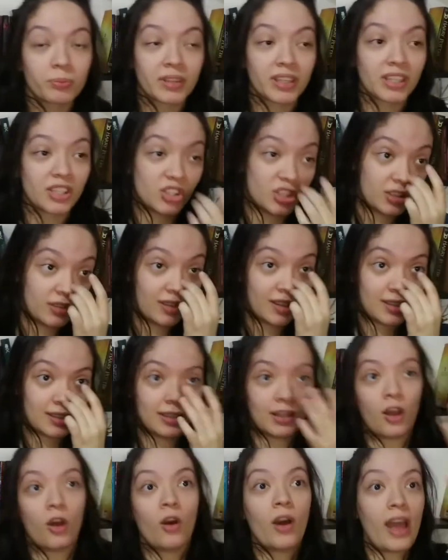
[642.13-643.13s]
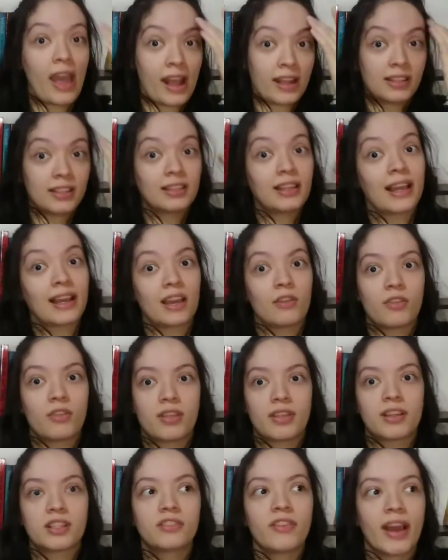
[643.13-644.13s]
because she was all acting like
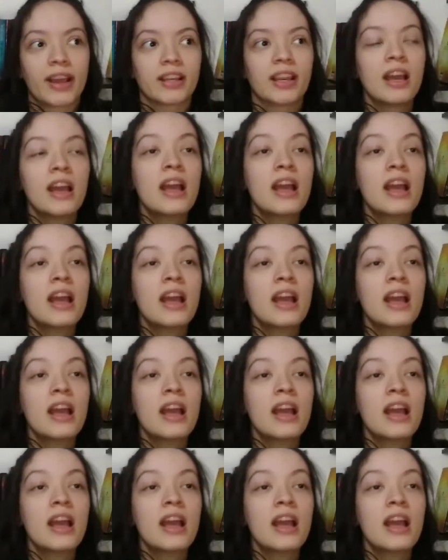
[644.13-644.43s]
everything's fine.